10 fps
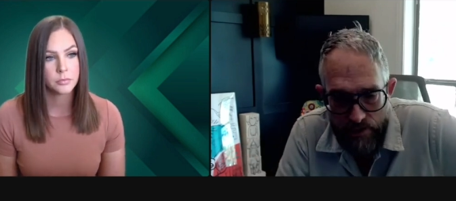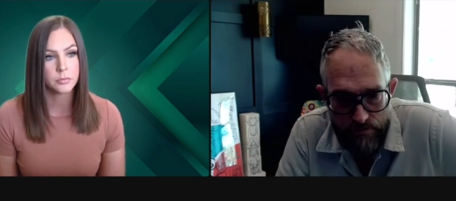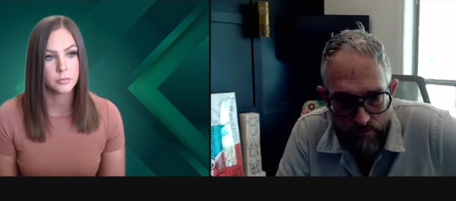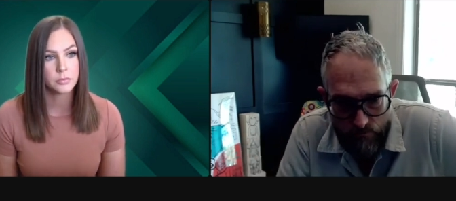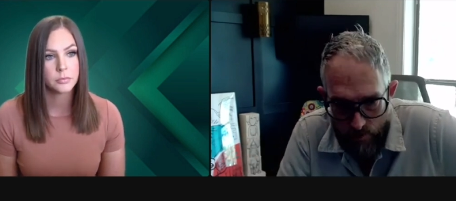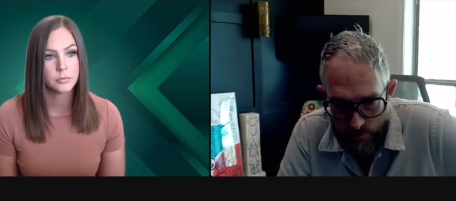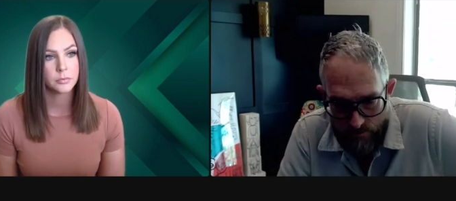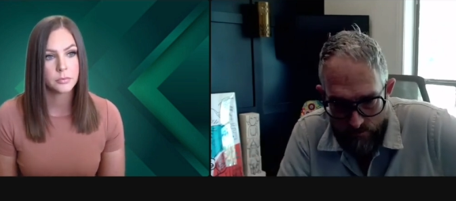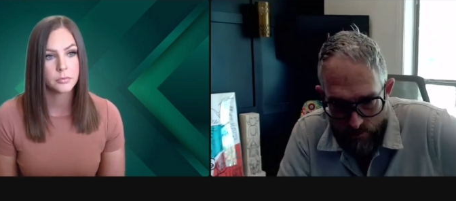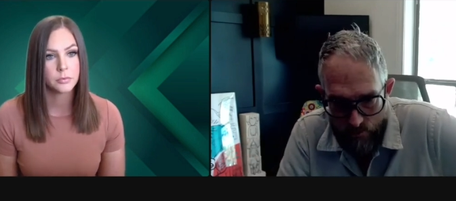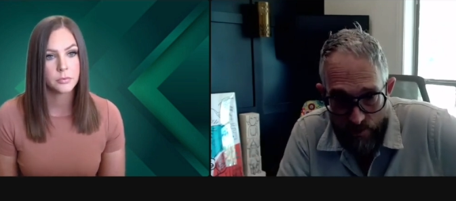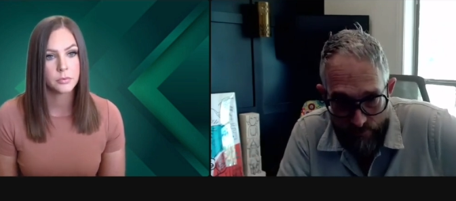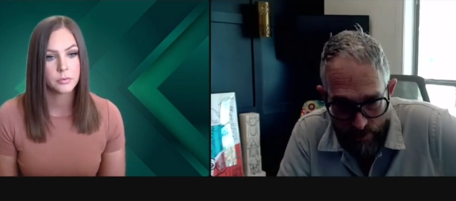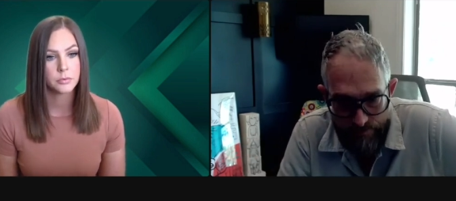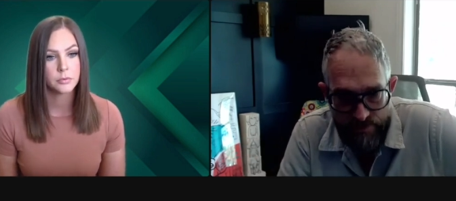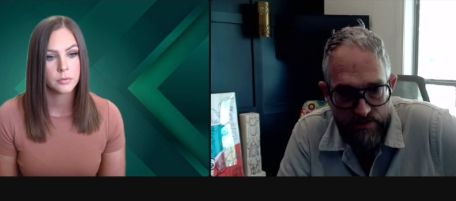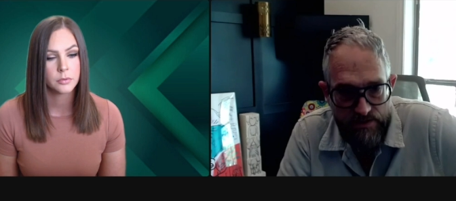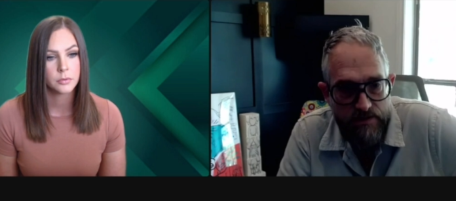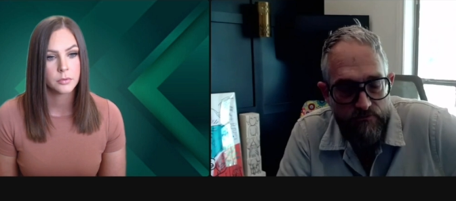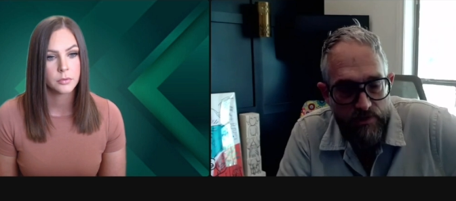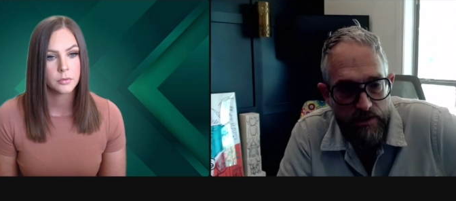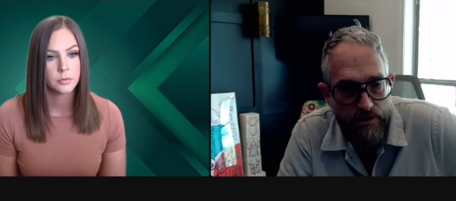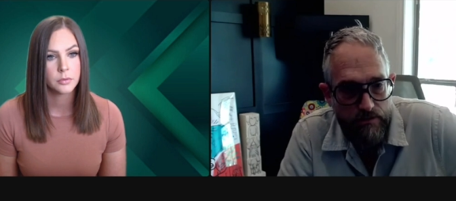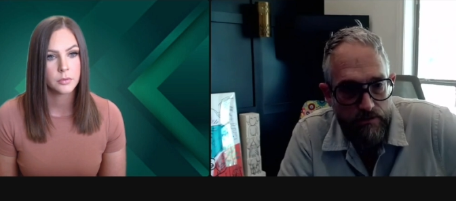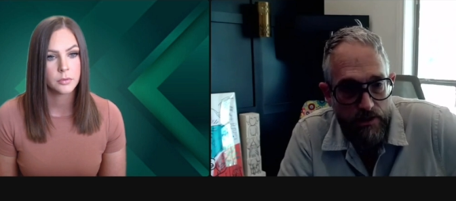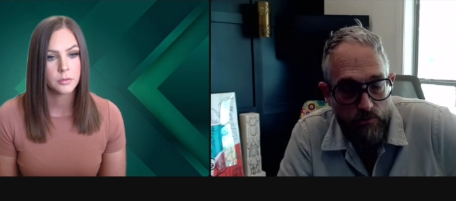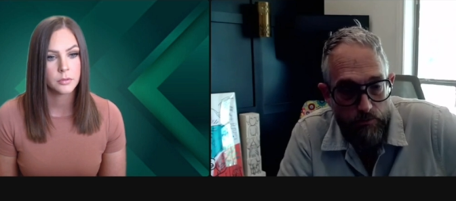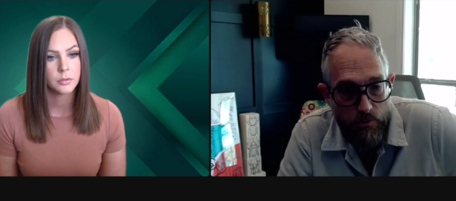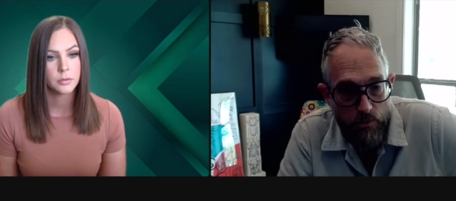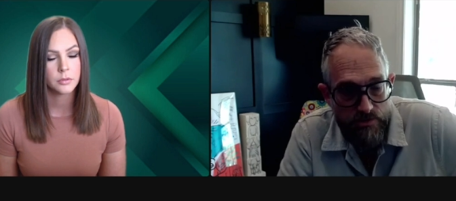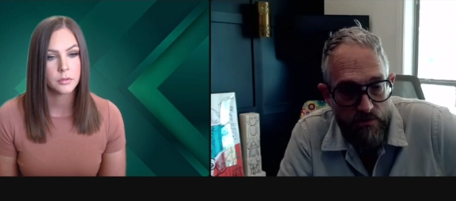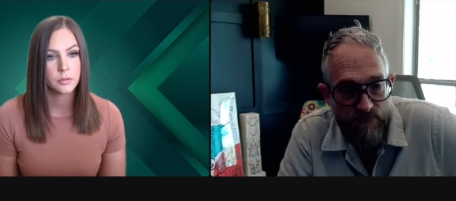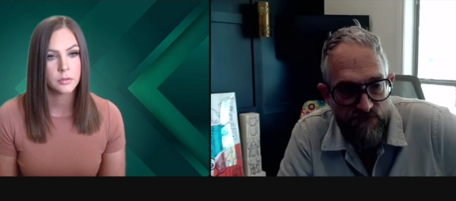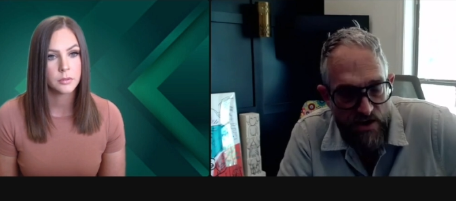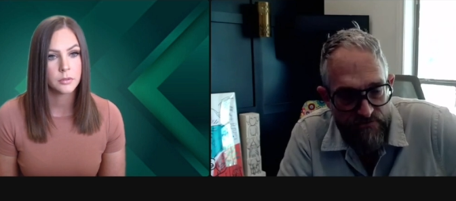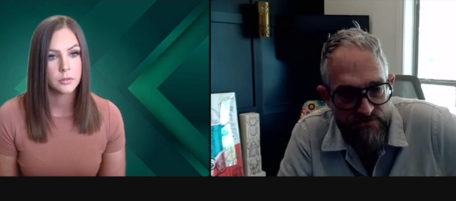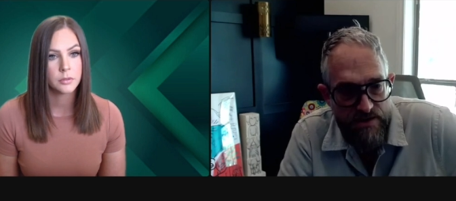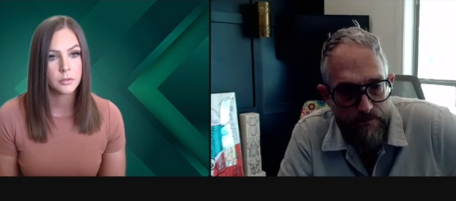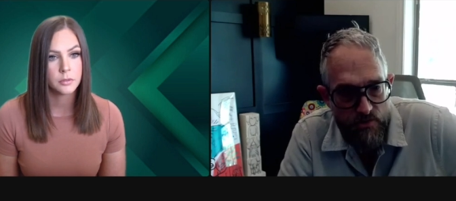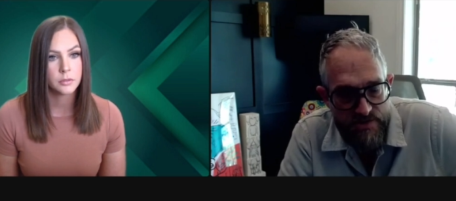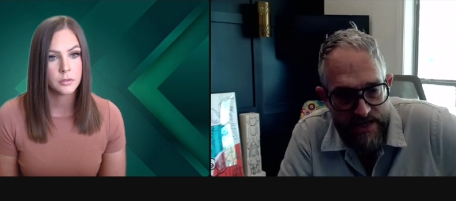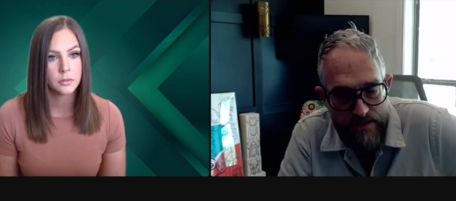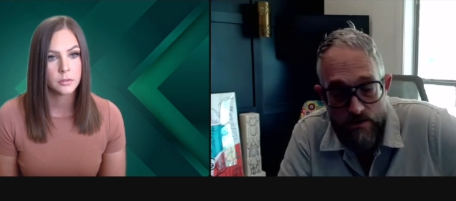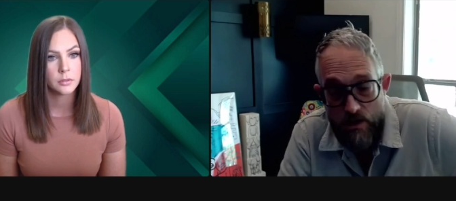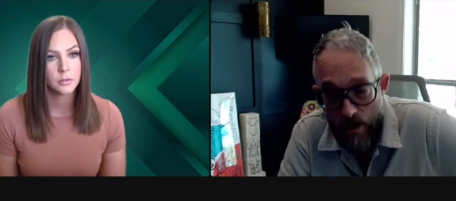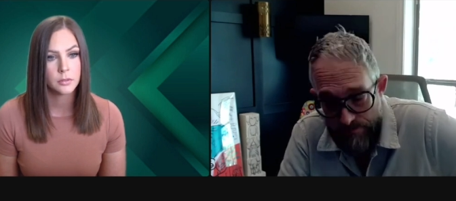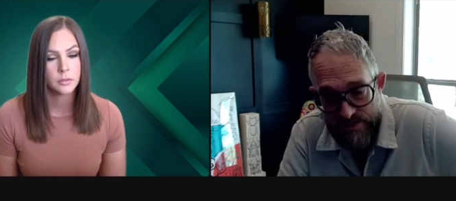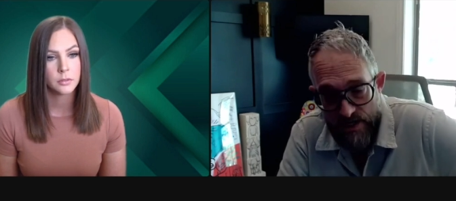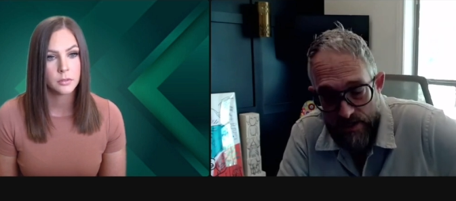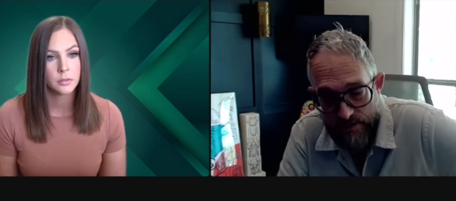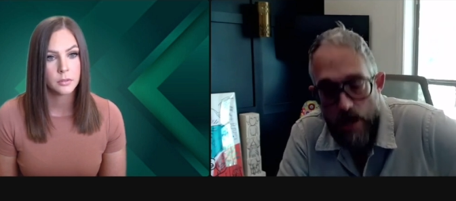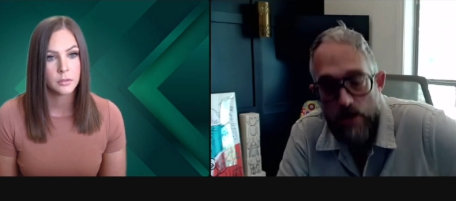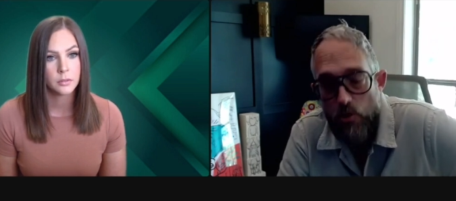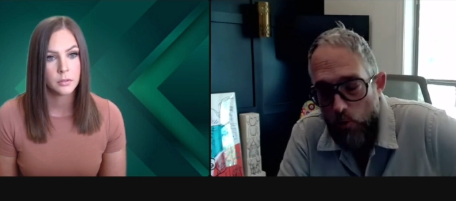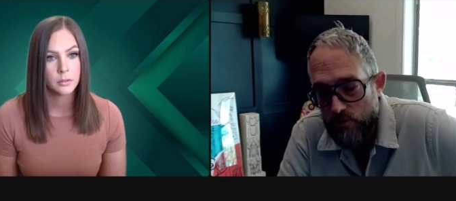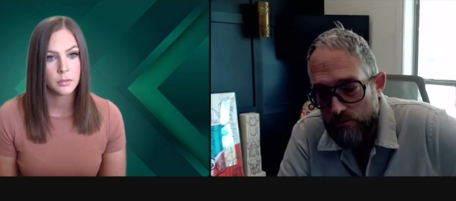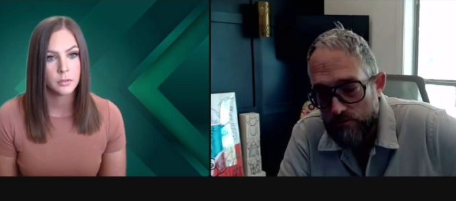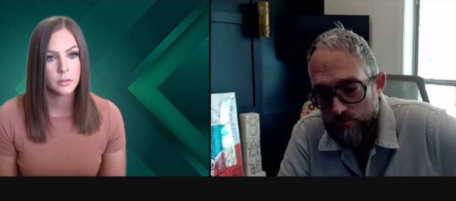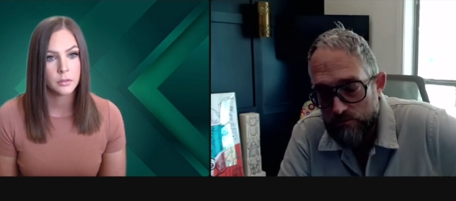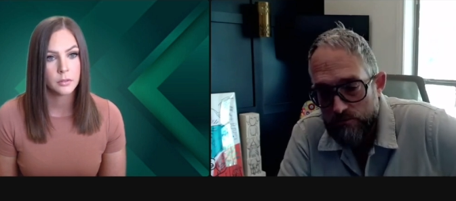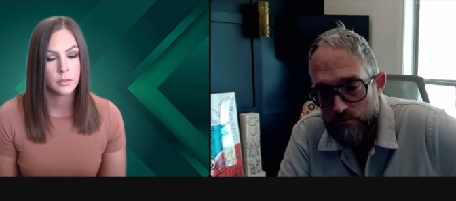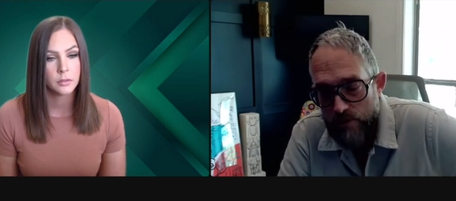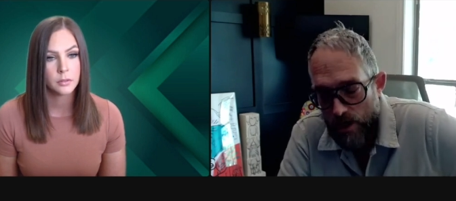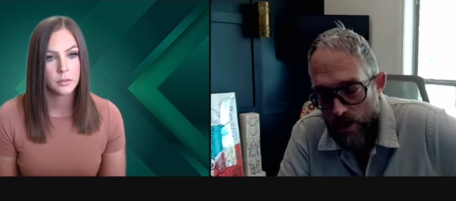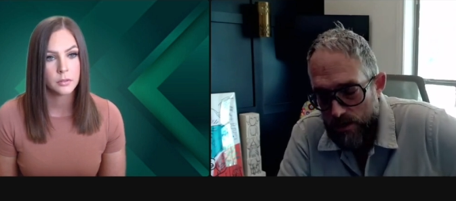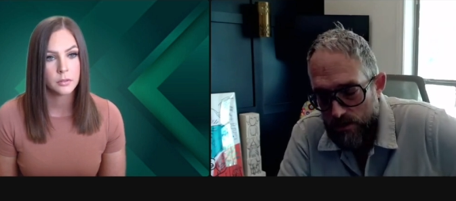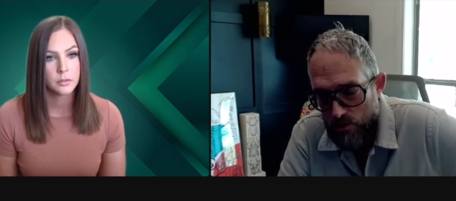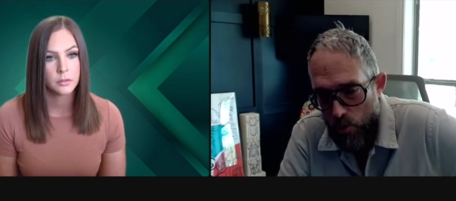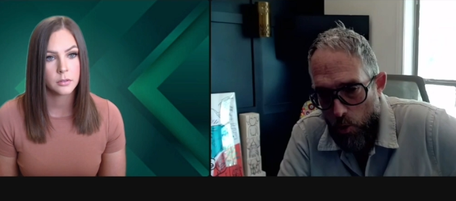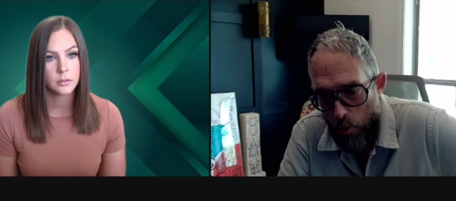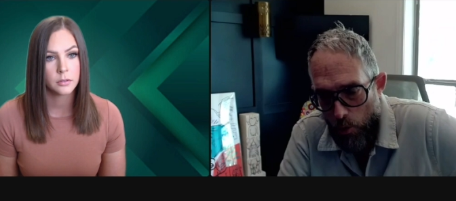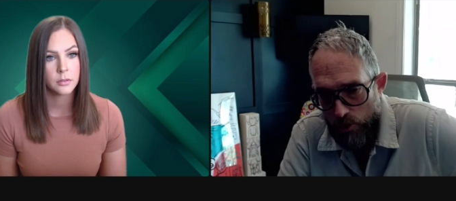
Speaker 1: Mm -hmm. When you have a company like NVIDIA that reports 50% upside on a quarter, on a quarter.